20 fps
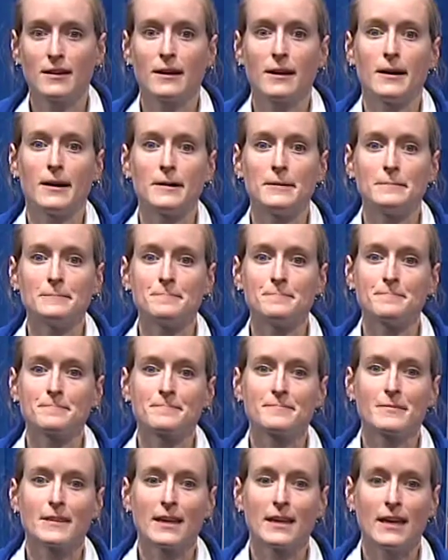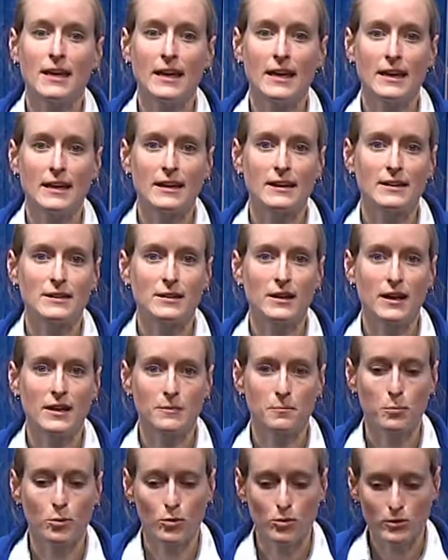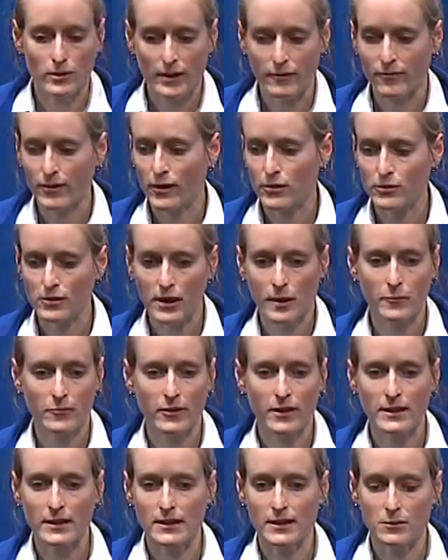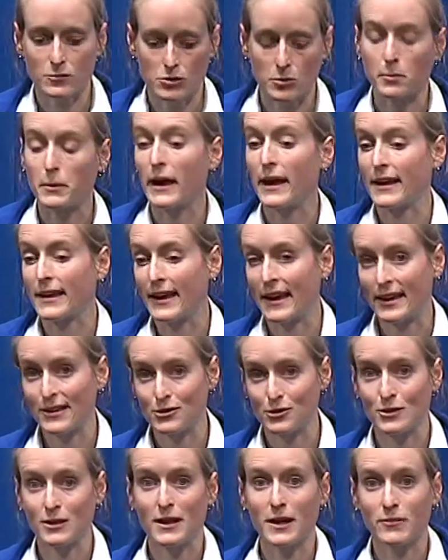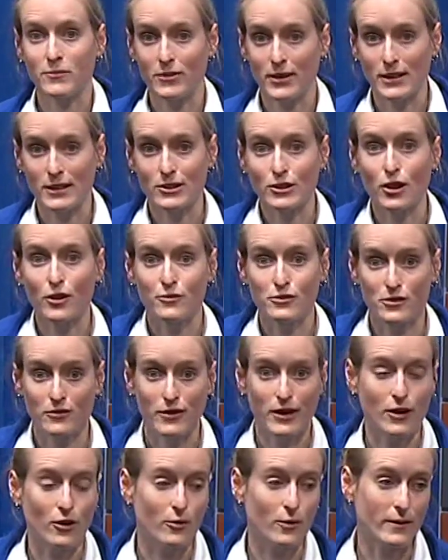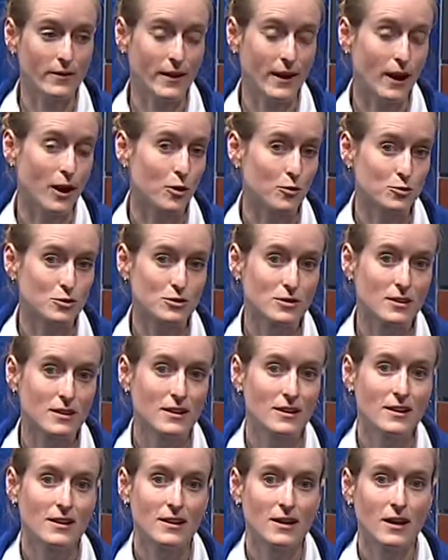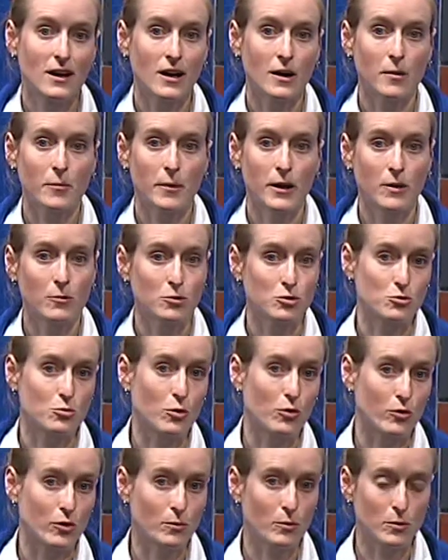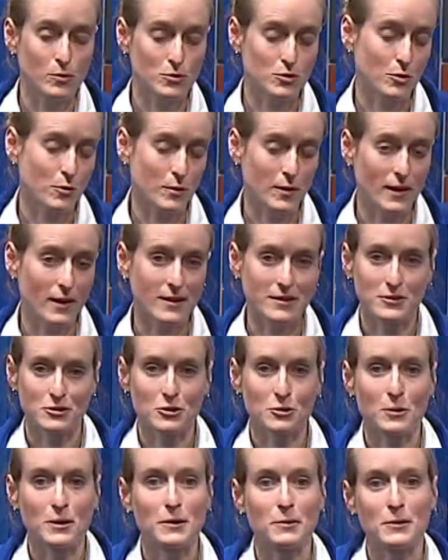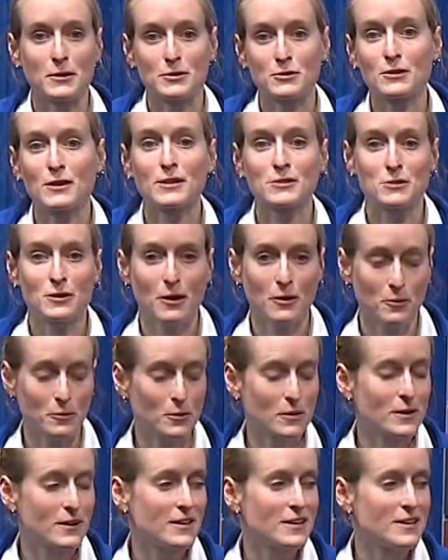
and had pulled, kept finding, it was a black cat, so they kept finding tufts of hair around the house, and was wondering what was going on. So anyway, so that's how,